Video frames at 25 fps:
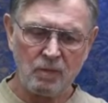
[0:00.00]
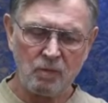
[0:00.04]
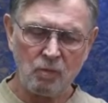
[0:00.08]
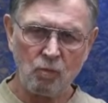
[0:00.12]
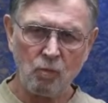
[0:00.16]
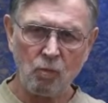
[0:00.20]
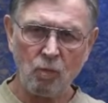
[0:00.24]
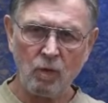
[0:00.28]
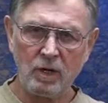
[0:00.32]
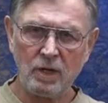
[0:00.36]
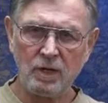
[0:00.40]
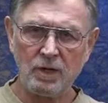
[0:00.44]

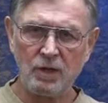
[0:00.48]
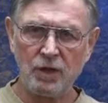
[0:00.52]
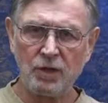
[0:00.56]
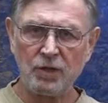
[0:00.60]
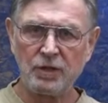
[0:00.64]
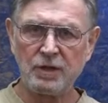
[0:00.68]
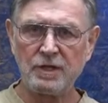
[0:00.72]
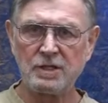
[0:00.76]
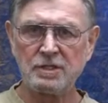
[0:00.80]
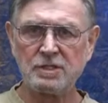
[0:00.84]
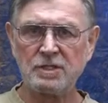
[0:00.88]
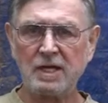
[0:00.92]
one of the
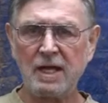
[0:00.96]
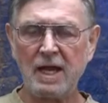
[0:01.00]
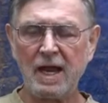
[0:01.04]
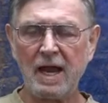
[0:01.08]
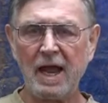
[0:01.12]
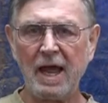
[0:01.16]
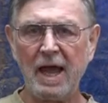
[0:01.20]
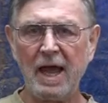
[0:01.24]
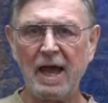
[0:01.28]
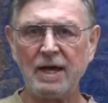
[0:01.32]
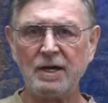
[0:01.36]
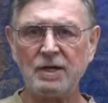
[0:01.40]
things that I
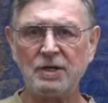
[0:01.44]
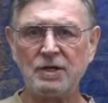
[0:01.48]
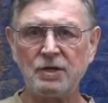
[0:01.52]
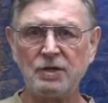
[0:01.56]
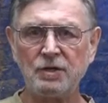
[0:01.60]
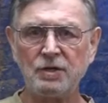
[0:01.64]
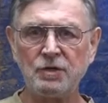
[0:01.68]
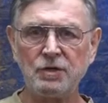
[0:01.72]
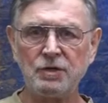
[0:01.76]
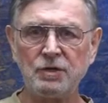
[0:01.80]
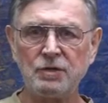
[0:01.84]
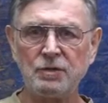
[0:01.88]
had to
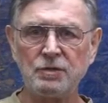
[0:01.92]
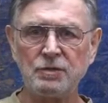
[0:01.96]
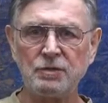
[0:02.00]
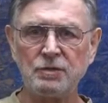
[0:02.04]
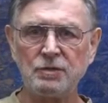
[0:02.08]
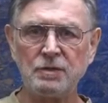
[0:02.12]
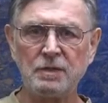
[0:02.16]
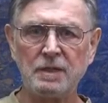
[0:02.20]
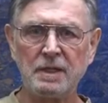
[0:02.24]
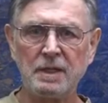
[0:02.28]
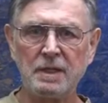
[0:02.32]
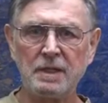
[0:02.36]

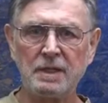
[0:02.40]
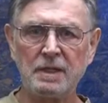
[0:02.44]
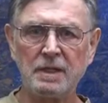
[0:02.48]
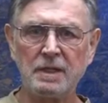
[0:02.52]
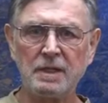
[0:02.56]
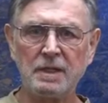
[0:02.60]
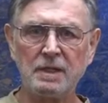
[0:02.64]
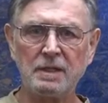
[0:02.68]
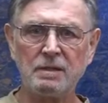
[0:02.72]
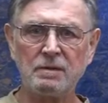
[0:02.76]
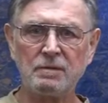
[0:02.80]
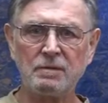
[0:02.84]
do
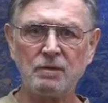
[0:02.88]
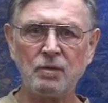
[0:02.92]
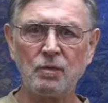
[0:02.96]
uh,